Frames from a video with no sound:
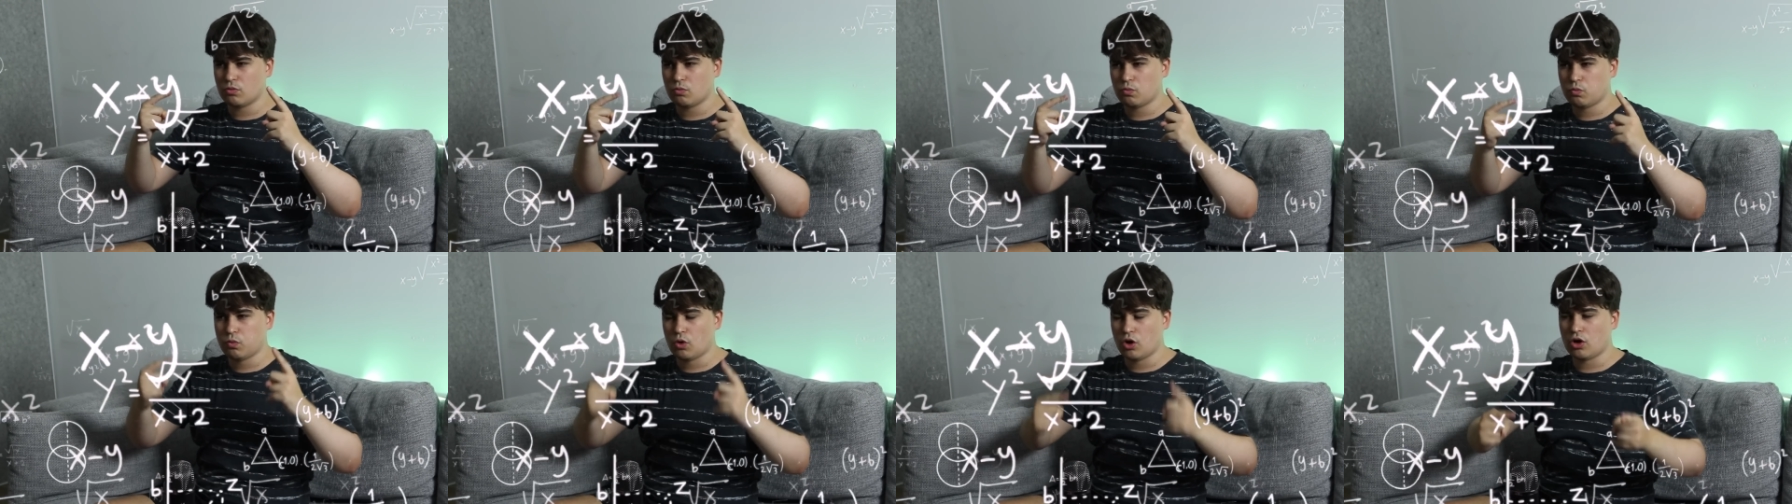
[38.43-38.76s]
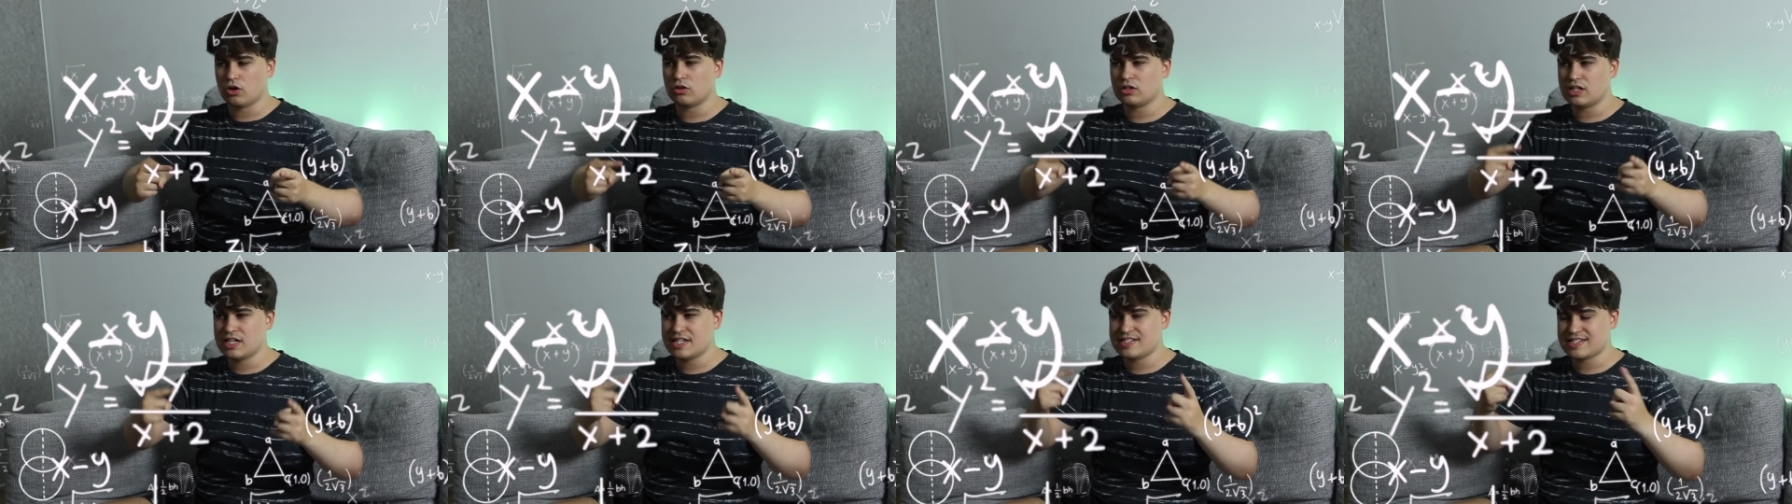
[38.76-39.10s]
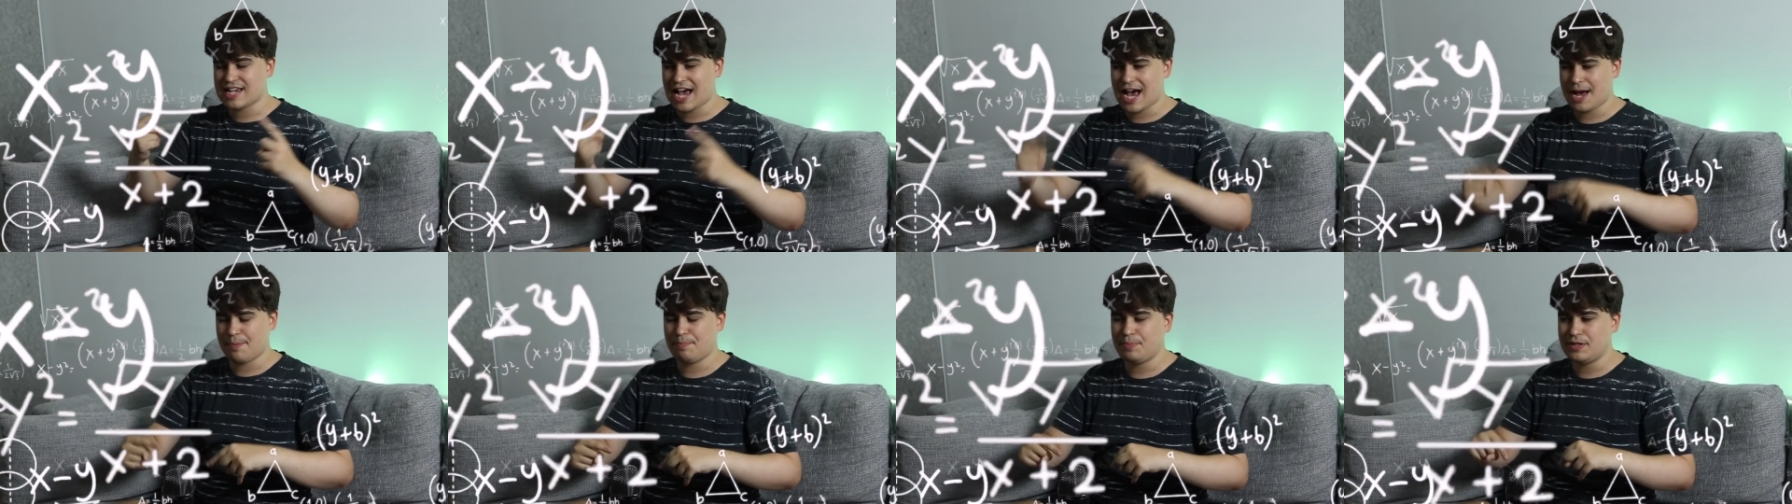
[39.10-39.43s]
what is
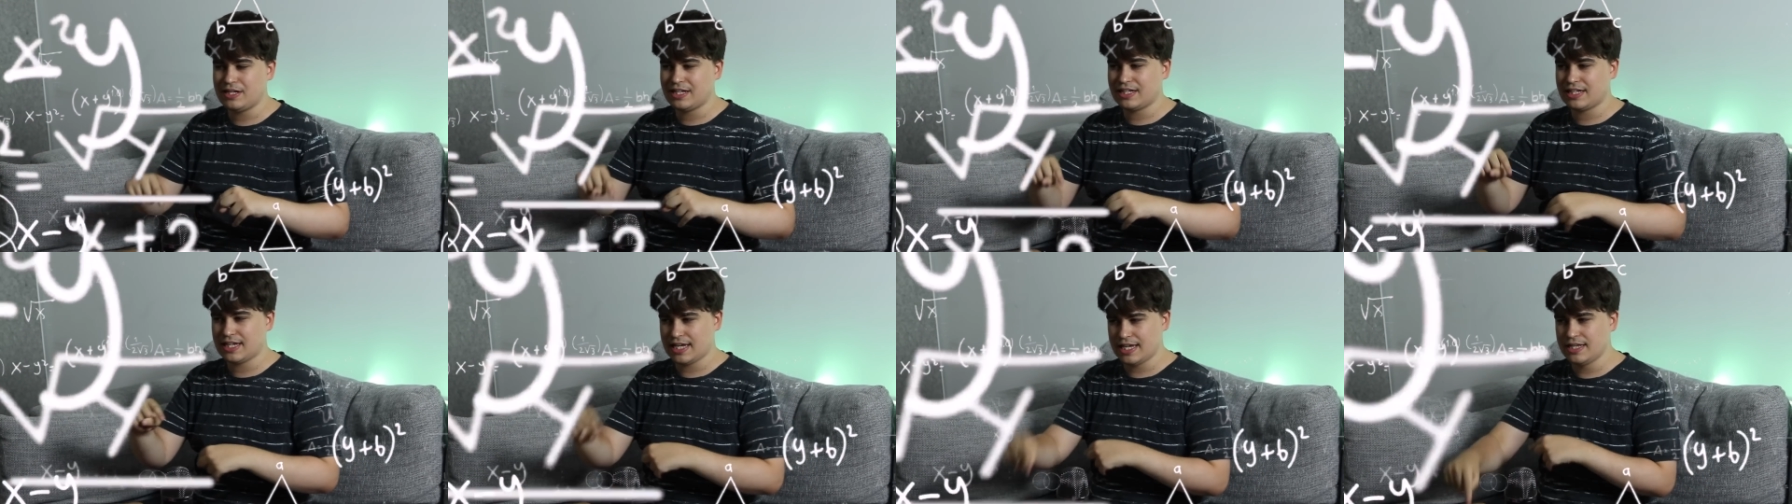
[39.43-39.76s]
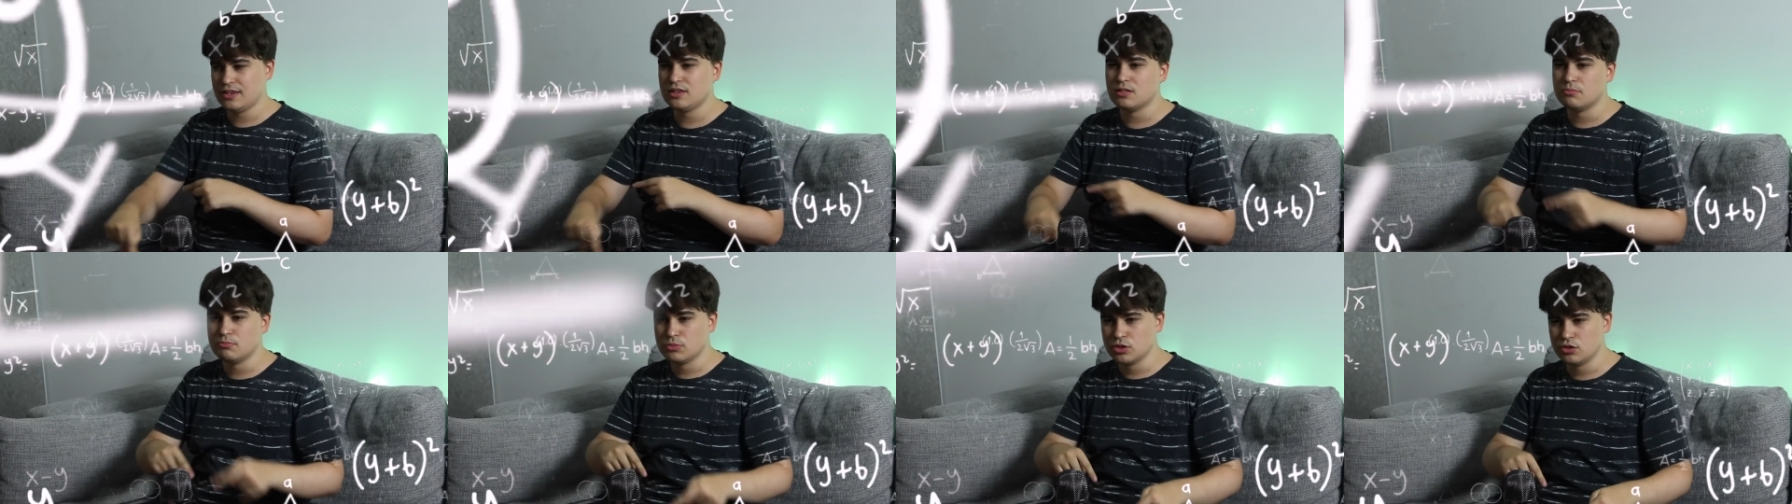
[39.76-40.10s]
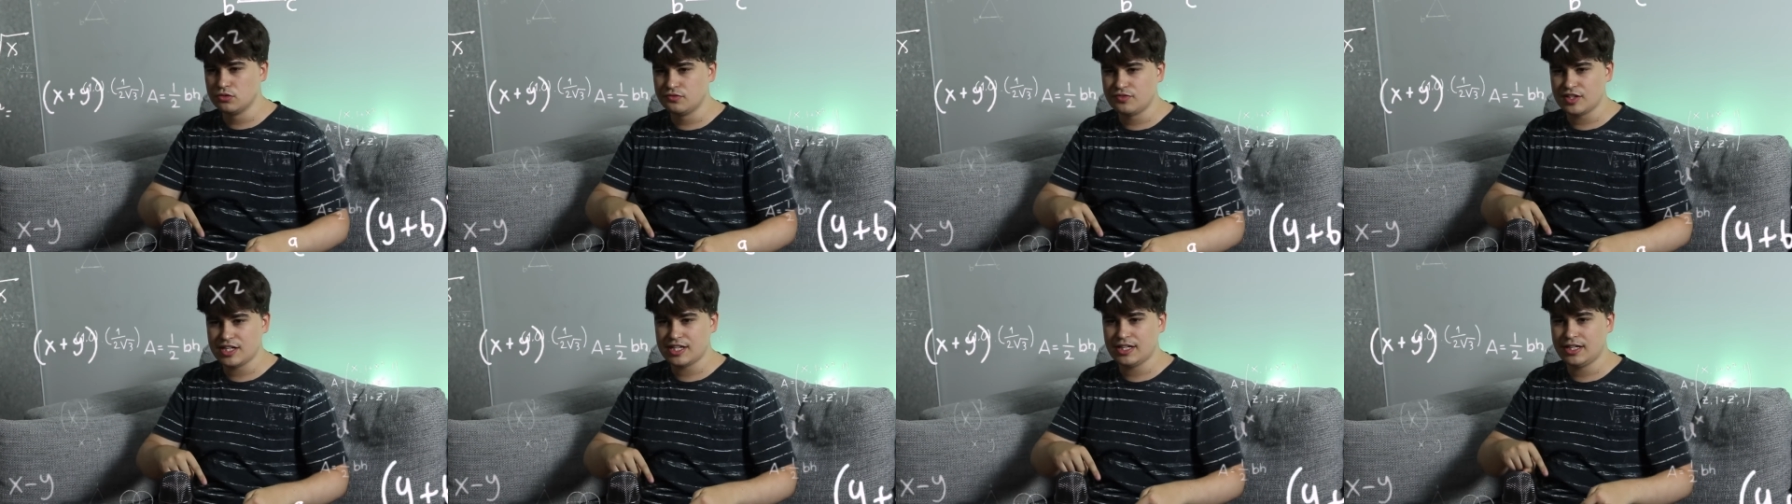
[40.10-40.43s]
happening in the
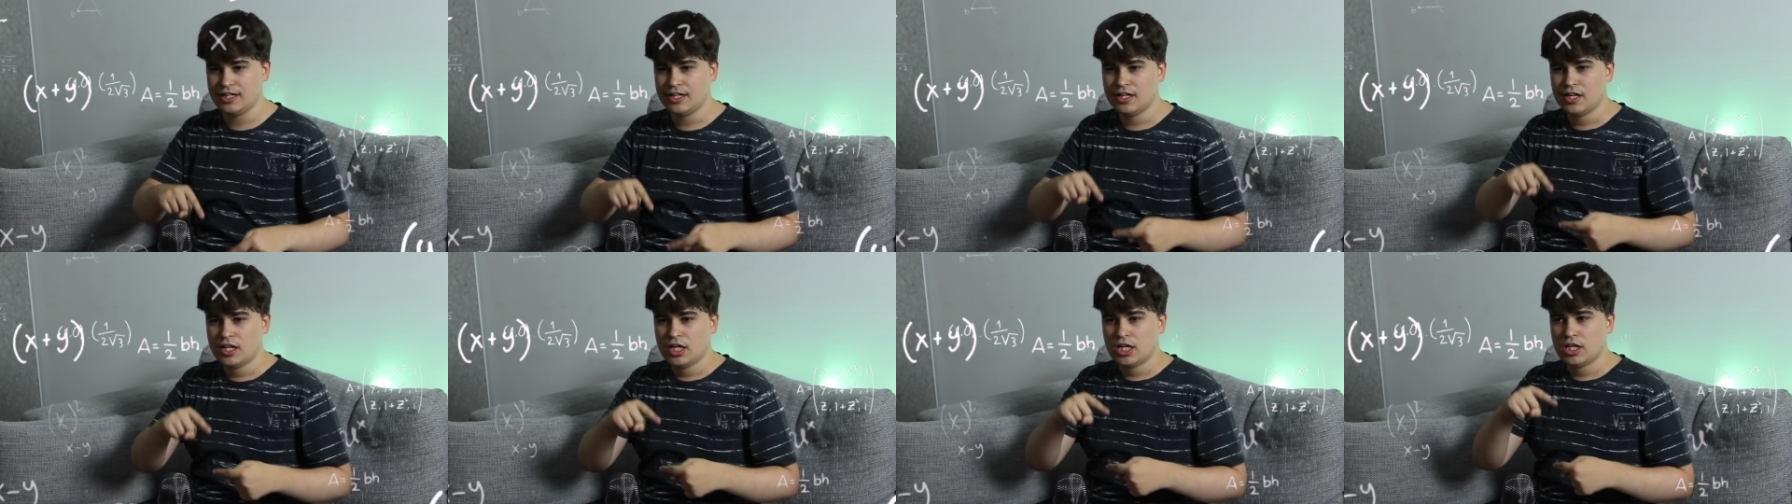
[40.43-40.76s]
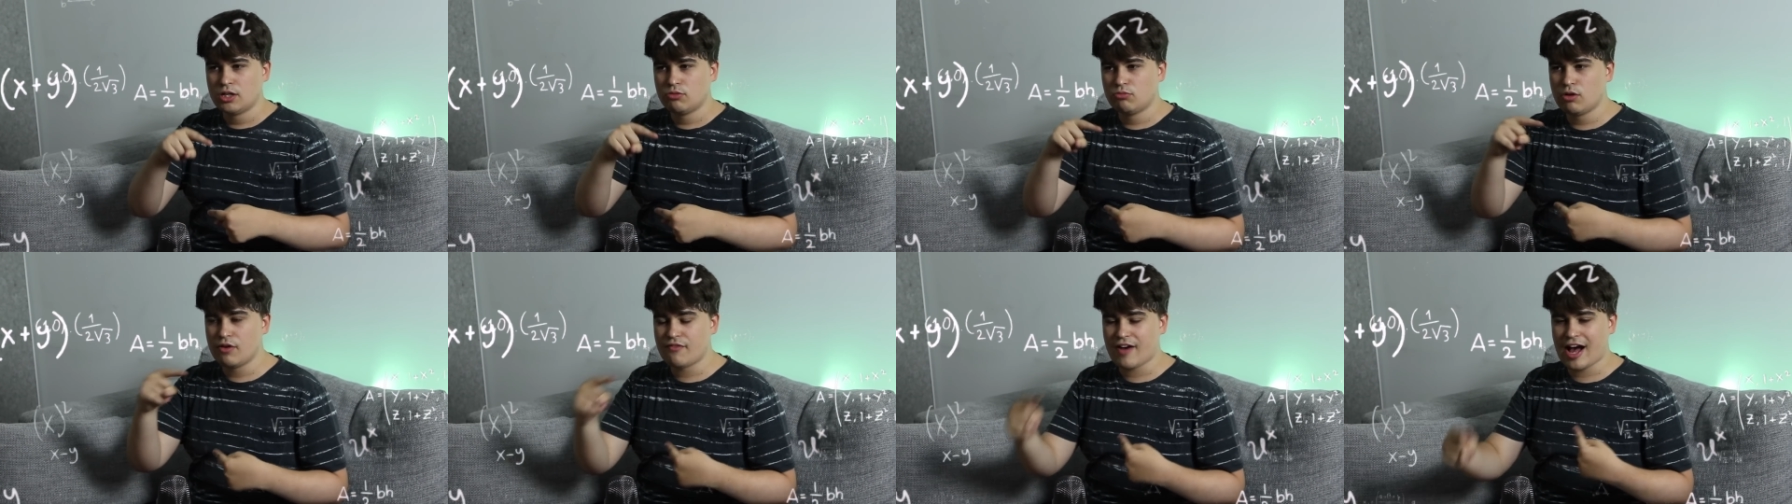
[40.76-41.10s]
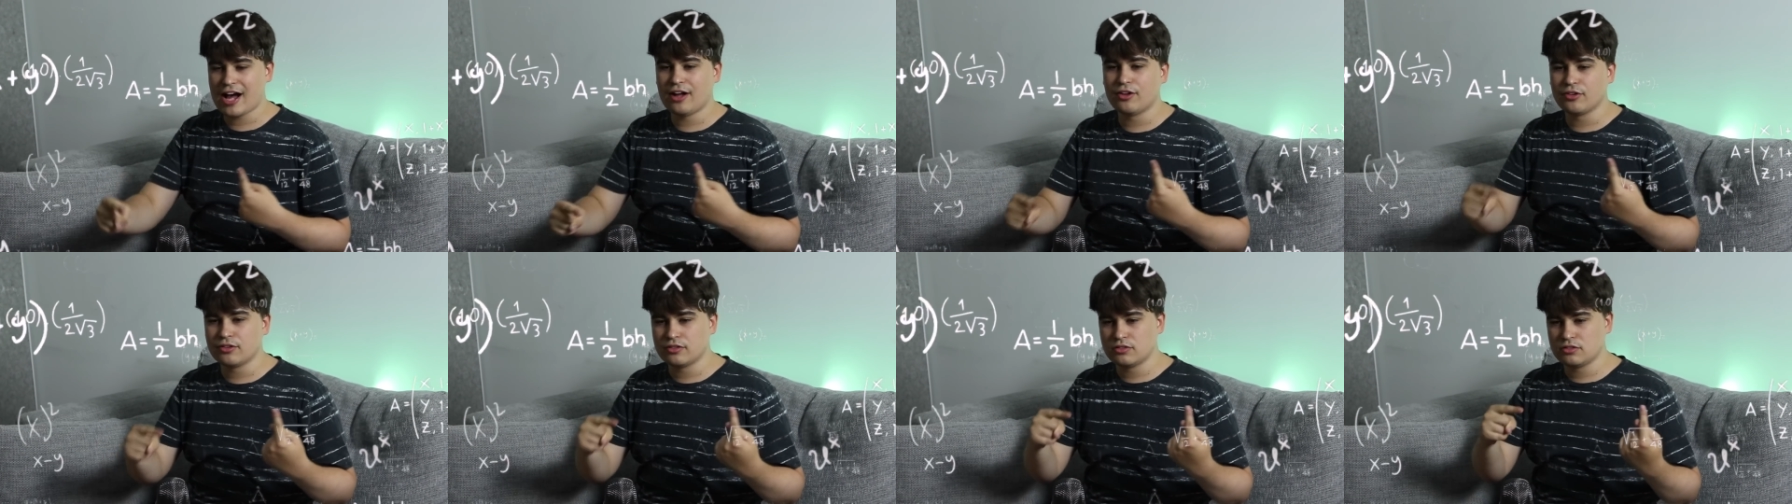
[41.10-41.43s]
movie
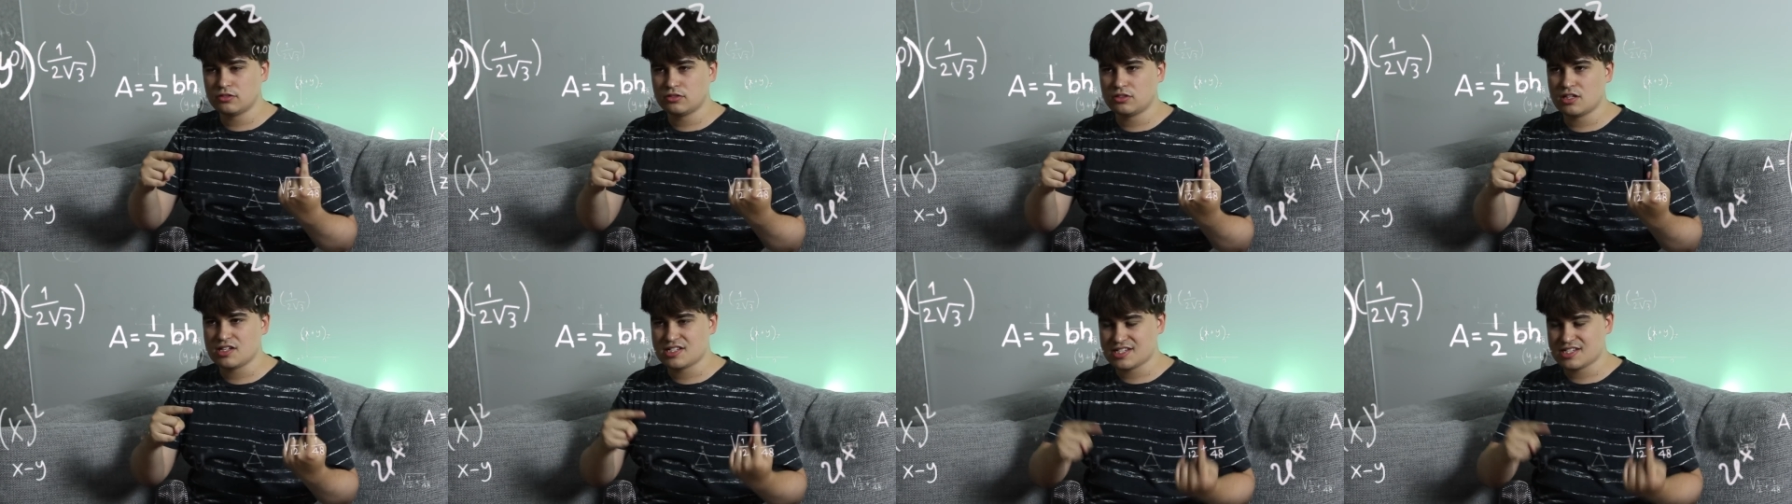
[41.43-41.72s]
without the